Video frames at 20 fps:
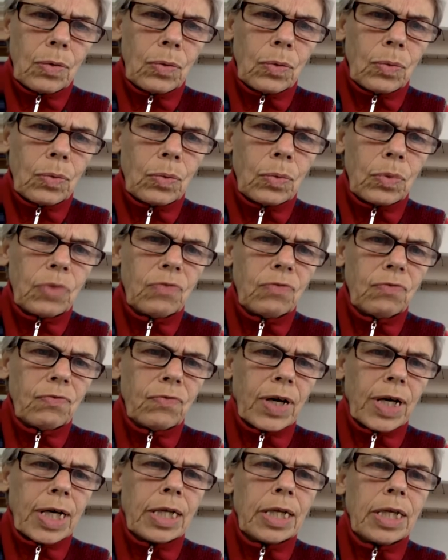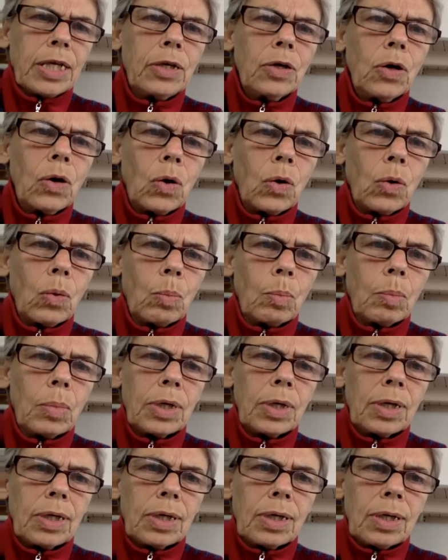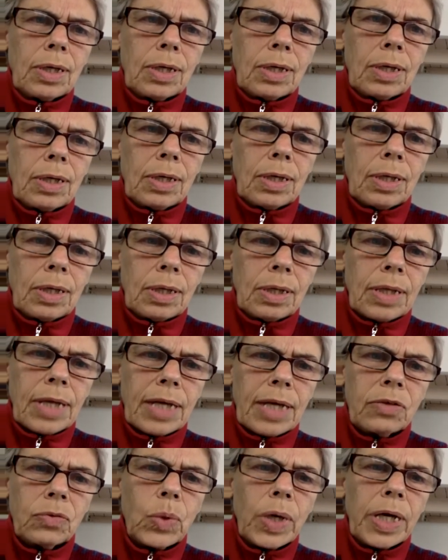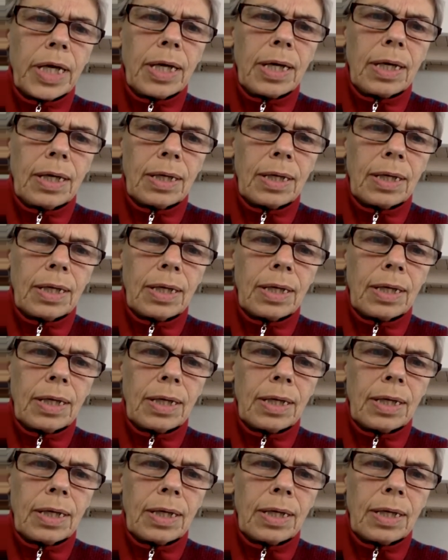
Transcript: with finding home in that way,